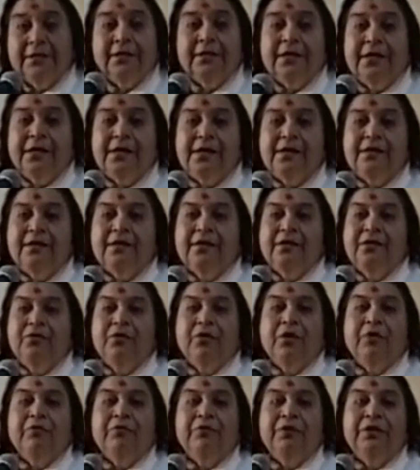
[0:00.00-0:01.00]
a great thing
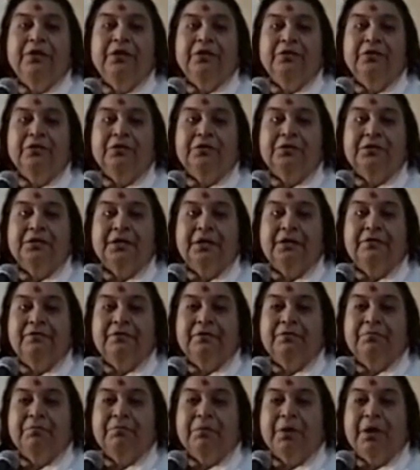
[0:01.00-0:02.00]
you have within yourself,
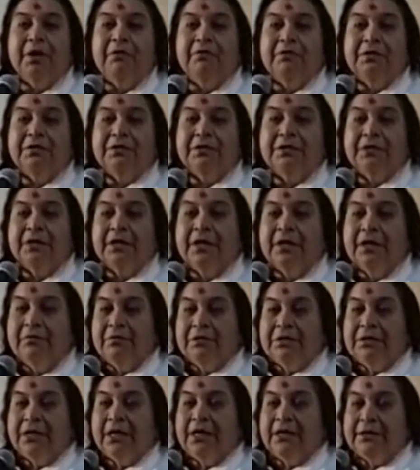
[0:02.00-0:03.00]
the powers,
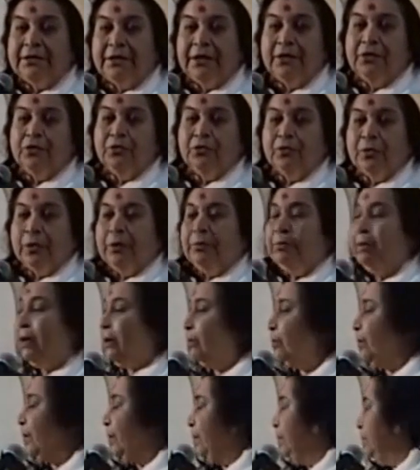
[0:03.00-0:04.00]
which I'll tell you one by
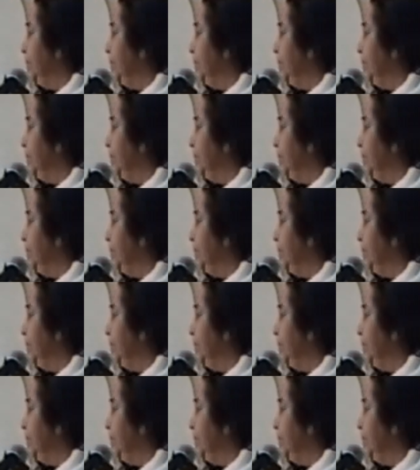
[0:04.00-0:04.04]
one.